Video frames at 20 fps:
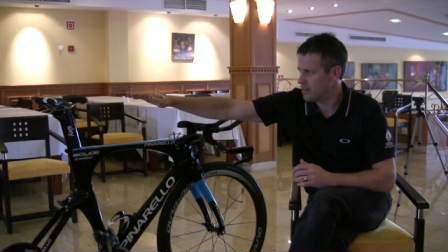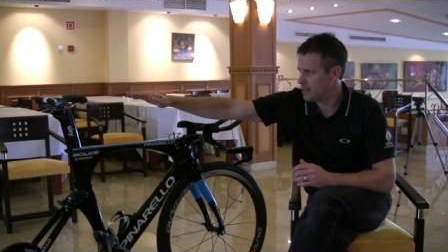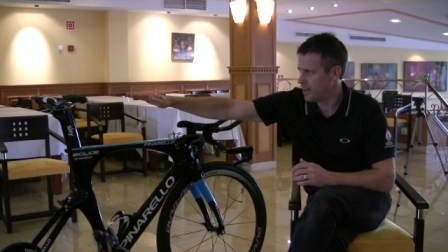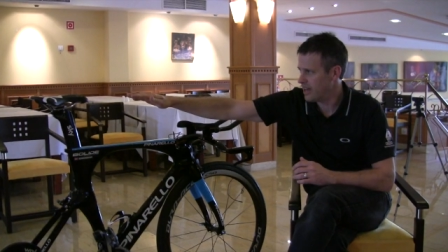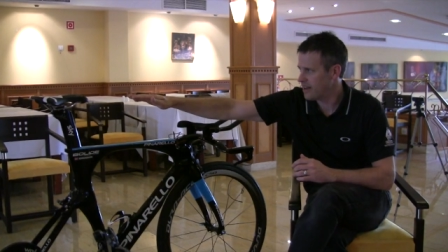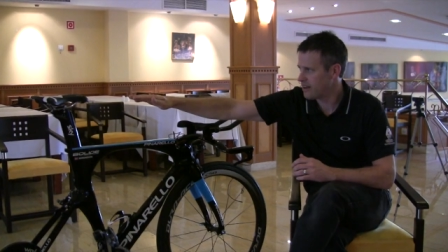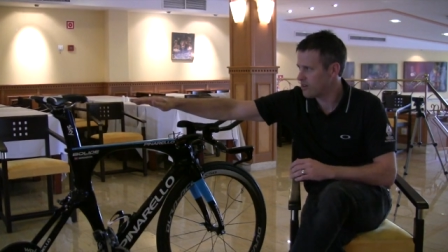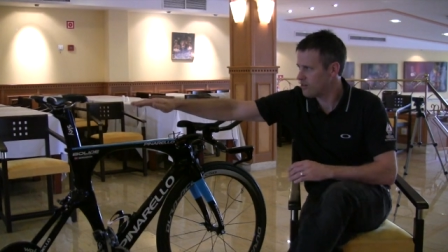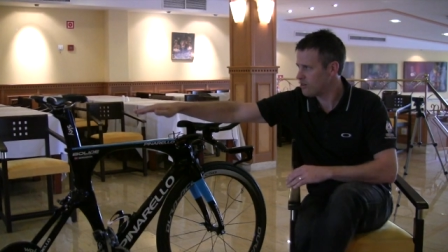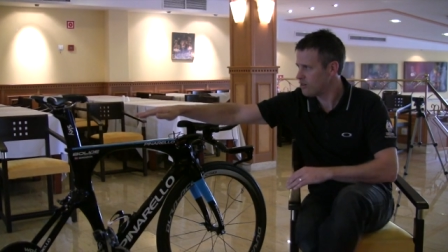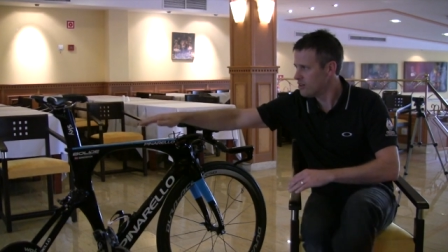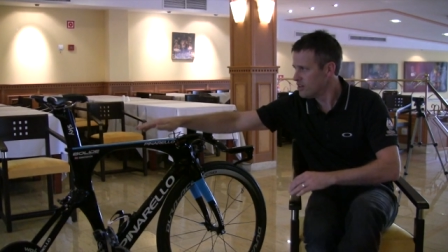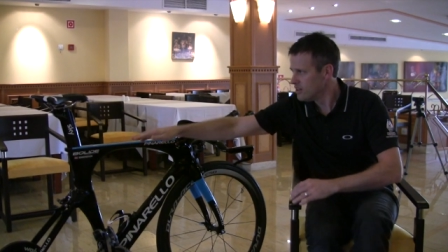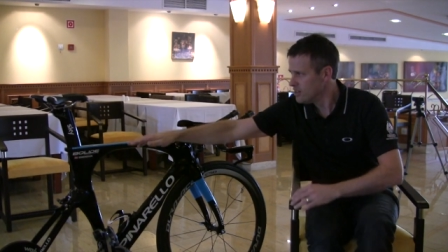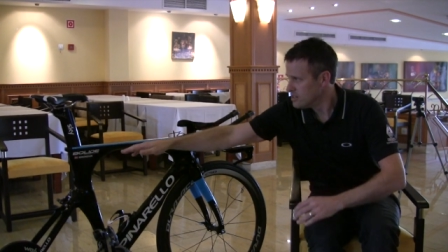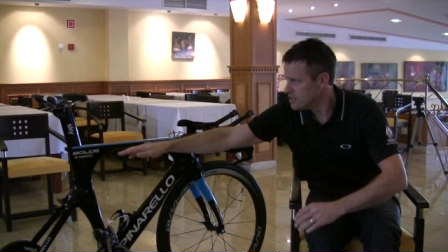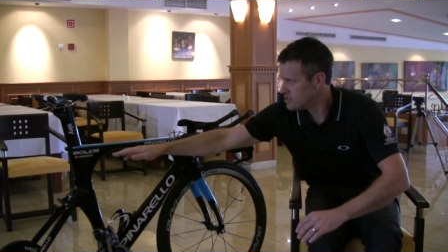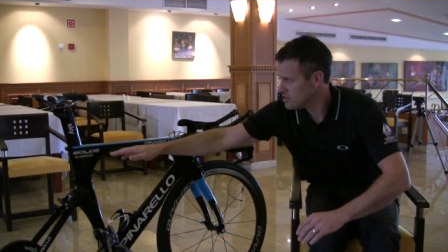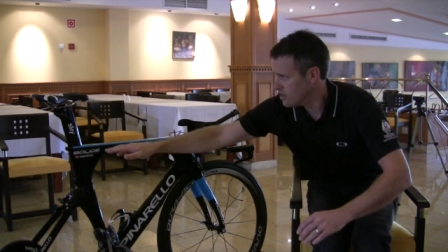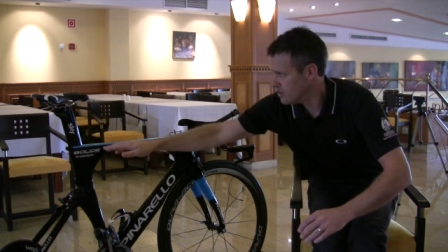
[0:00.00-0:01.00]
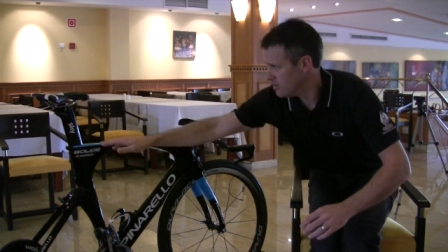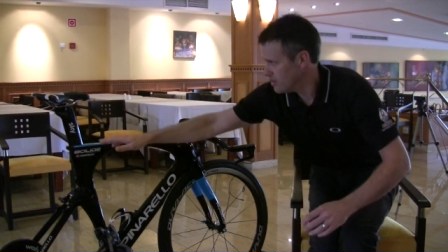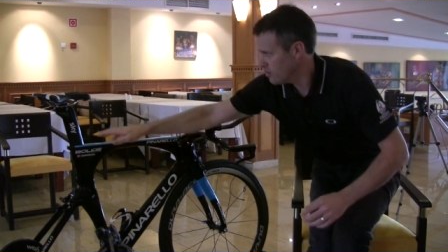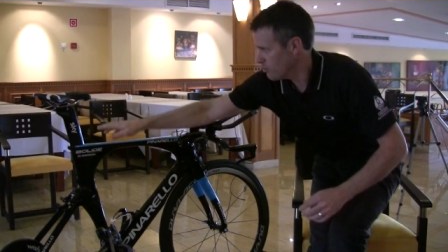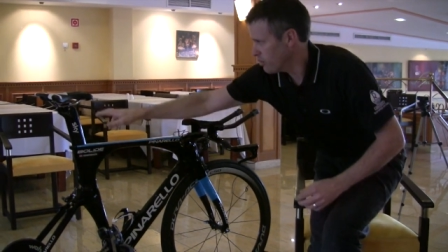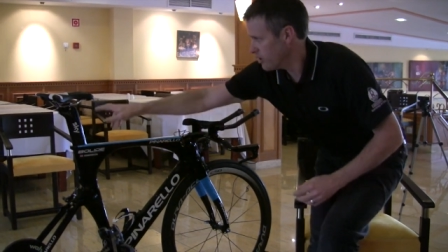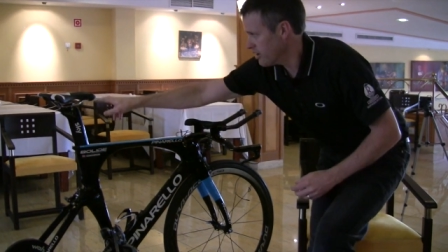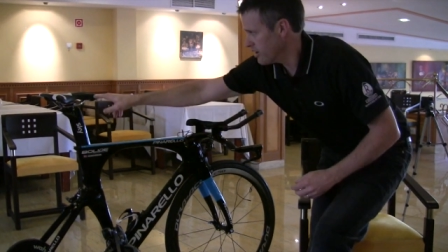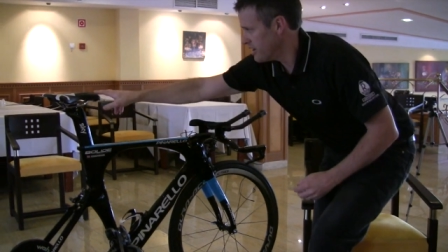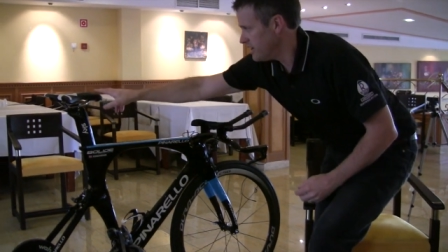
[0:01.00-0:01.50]
the angle so that
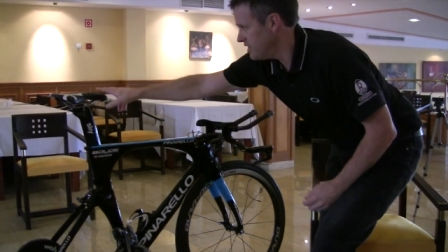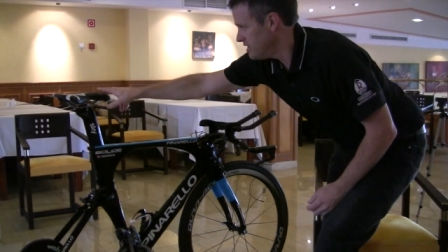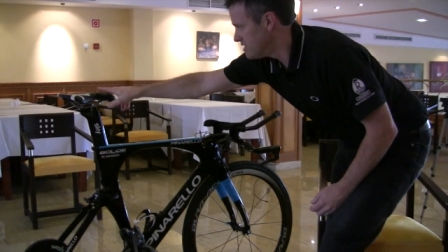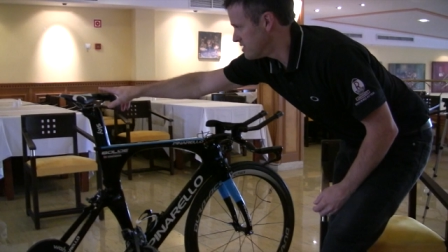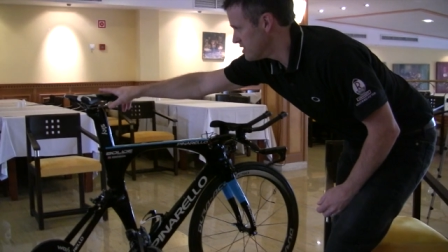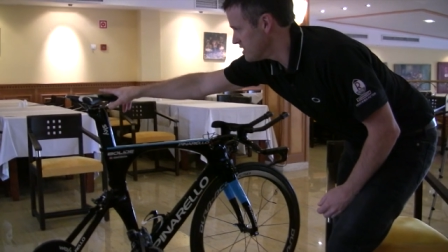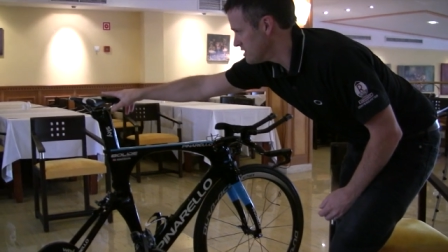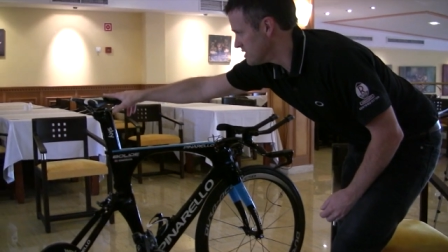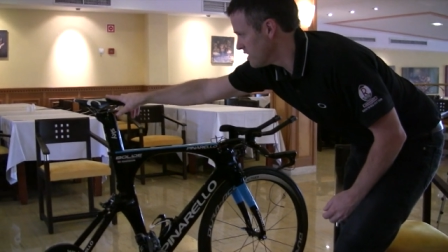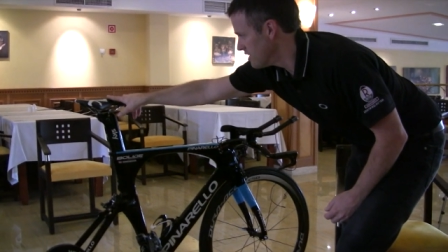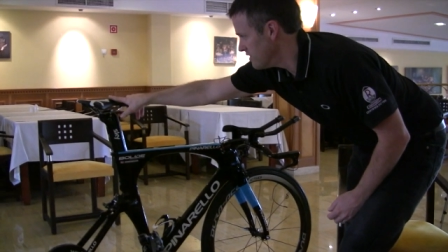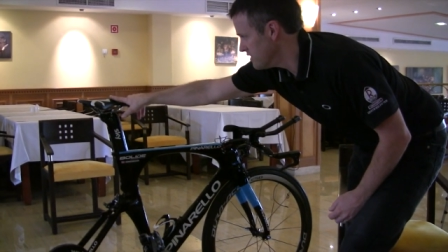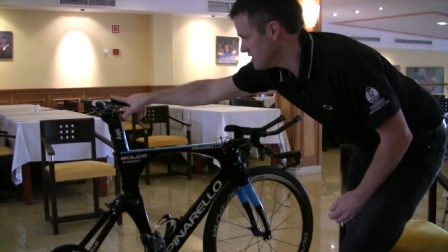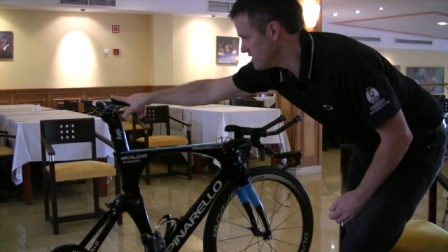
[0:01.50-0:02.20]
where he sits on